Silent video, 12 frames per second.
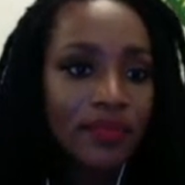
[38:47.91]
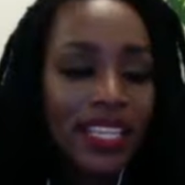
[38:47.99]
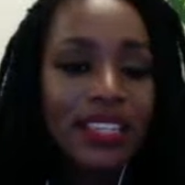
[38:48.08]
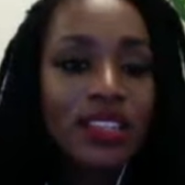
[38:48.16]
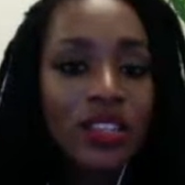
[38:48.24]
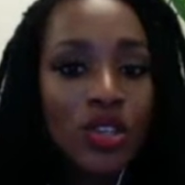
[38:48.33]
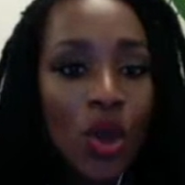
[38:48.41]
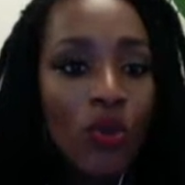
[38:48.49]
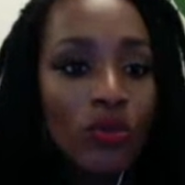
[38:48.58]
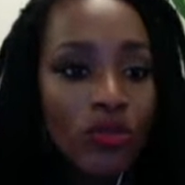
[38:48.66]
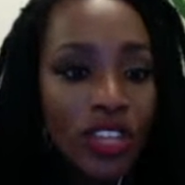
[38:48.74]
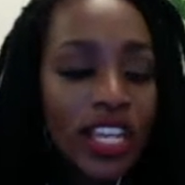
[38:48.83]
And
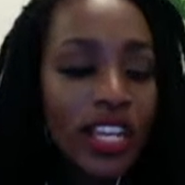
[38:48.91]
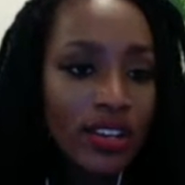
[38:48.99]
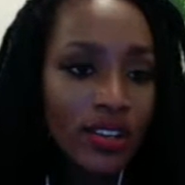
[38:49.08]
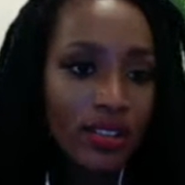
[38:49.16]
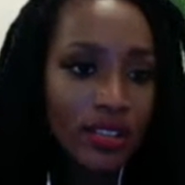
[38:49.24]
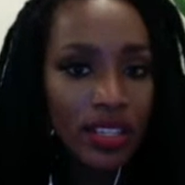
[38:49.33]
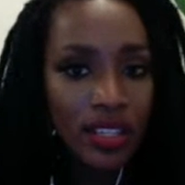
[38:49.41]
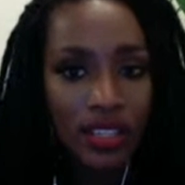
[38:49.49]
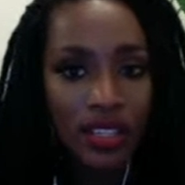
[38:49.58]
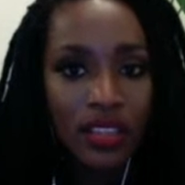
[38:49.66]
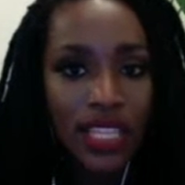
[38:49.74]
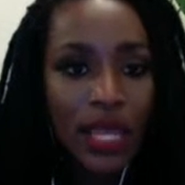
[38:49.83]
no fear.
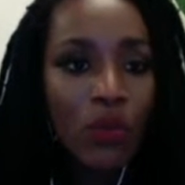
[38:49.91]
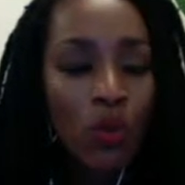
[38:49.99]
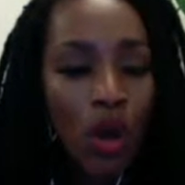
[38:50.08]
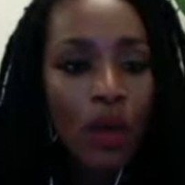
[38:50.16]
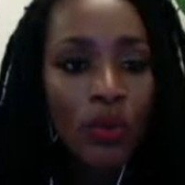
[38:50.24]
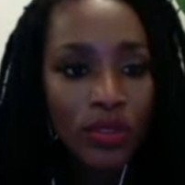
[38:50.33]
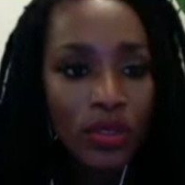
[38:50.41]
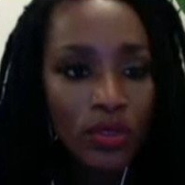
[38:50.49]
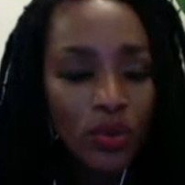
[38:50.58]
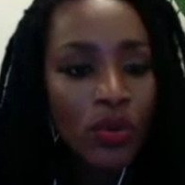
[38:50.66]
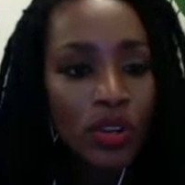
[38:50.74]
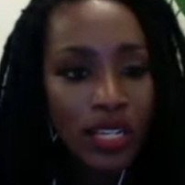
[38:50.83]
They walk with
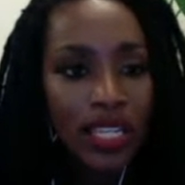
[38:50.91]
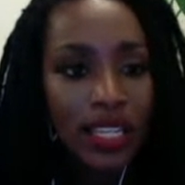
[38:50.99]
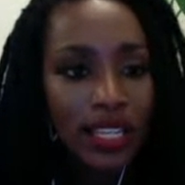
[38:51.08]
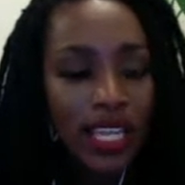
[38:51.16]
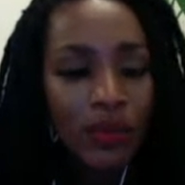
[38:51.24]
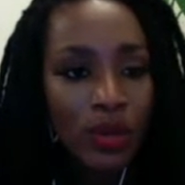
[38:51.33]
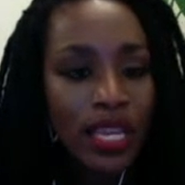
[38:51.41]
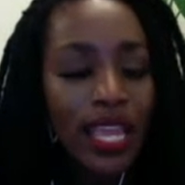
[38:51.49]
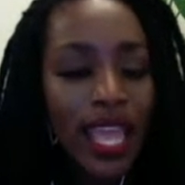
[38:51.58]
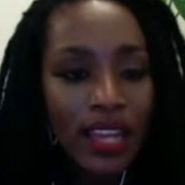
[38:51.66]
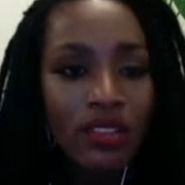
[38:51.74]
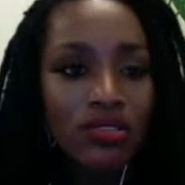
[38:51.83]
authority and with an
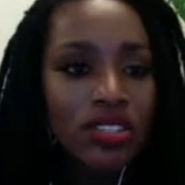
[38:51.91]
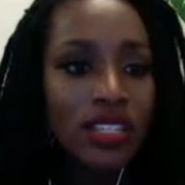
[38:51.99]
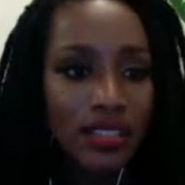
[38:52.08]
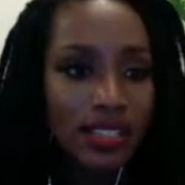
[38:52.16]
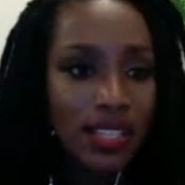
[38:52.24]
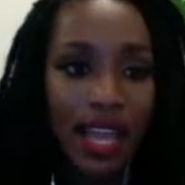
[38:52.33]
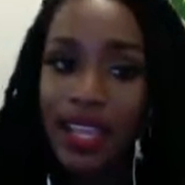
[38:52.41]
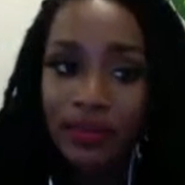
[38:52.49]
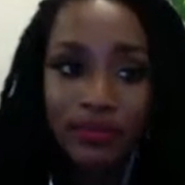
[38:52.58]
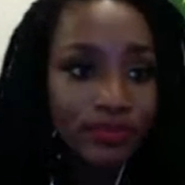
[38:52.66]
energy that's like,